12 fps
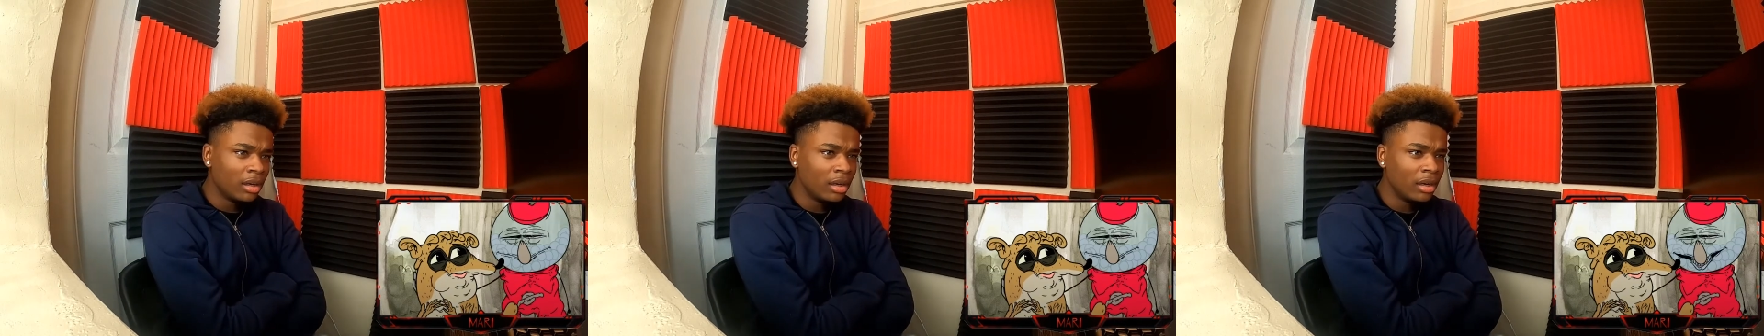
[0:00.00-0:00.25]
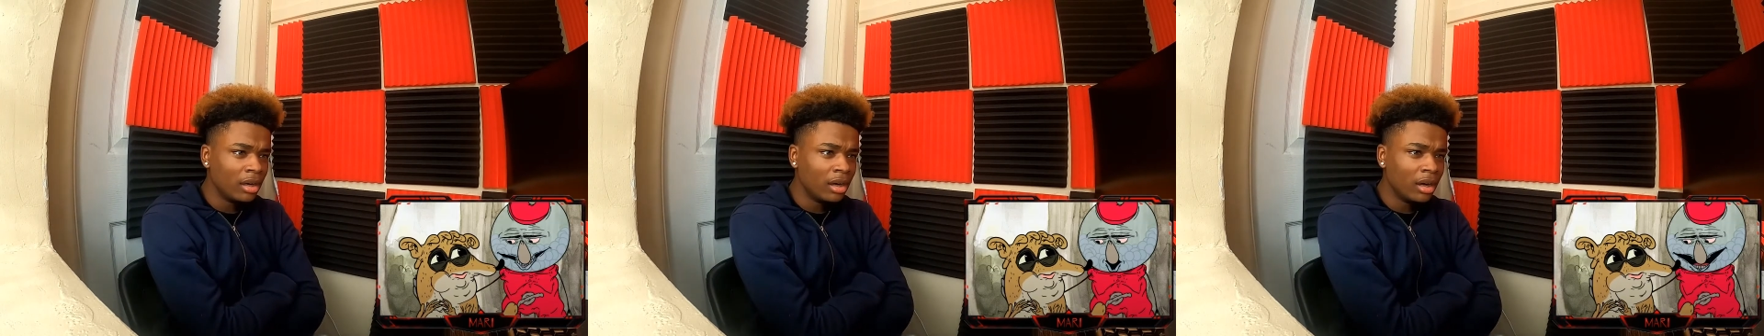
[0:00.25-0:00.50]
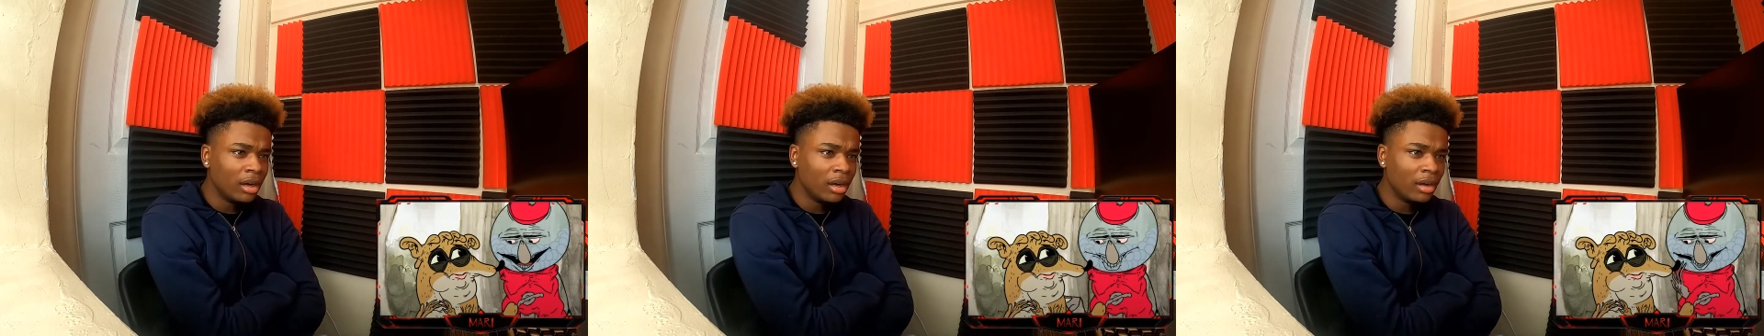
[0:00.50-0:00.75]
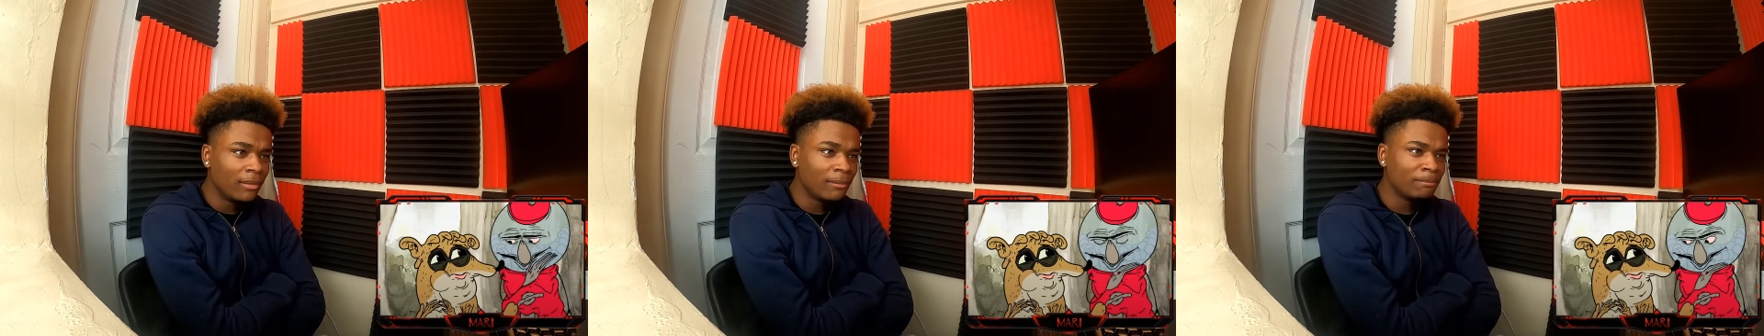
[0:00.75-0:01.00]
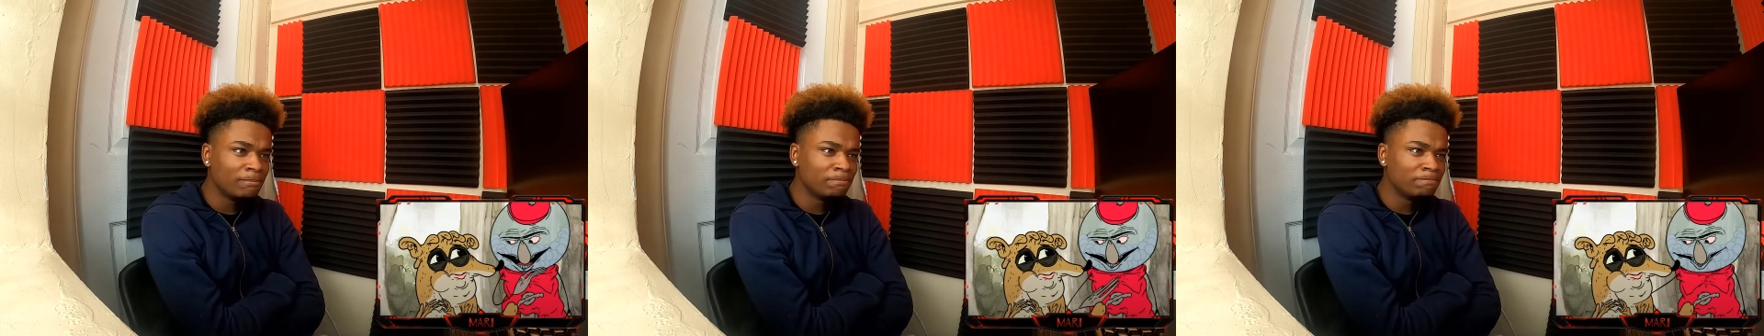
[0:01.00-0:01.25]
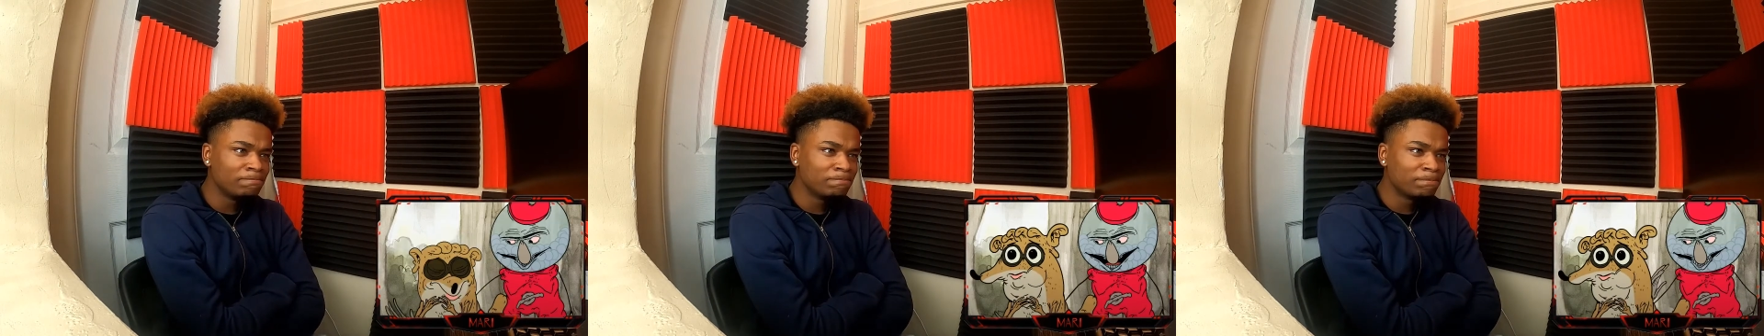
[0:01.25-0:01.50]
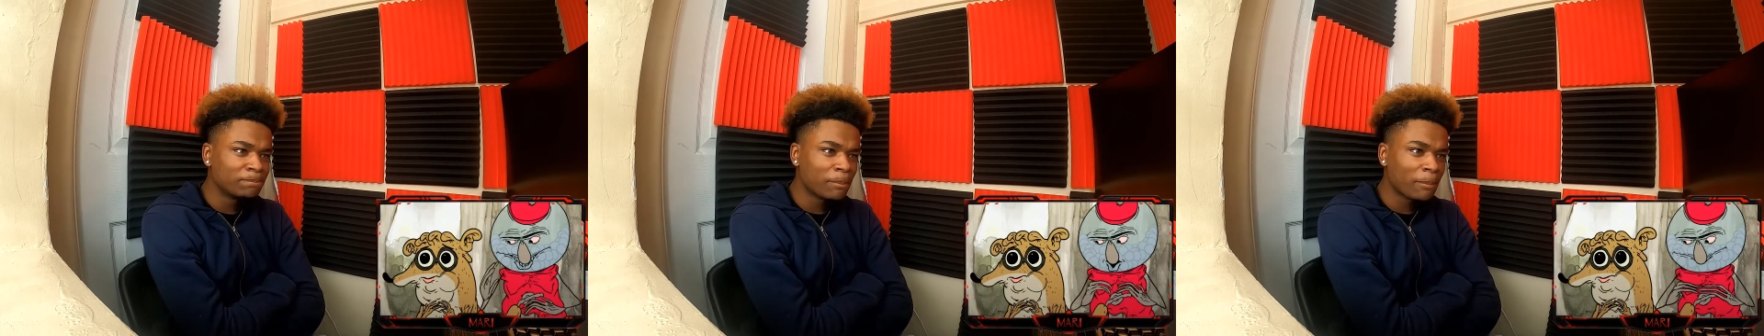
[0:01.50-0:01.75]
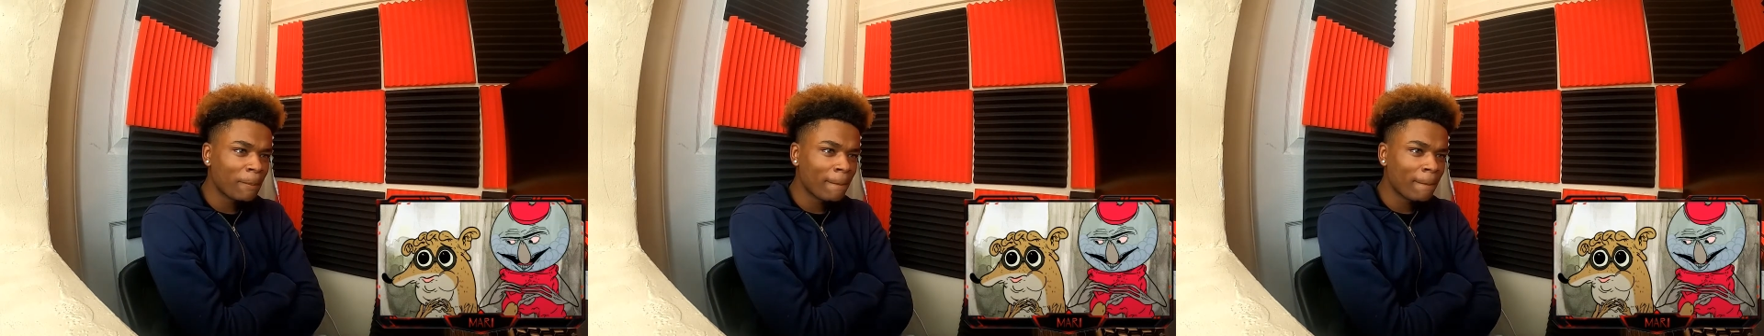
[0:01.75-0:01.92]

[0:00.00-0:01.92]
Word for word: Can you have a great day for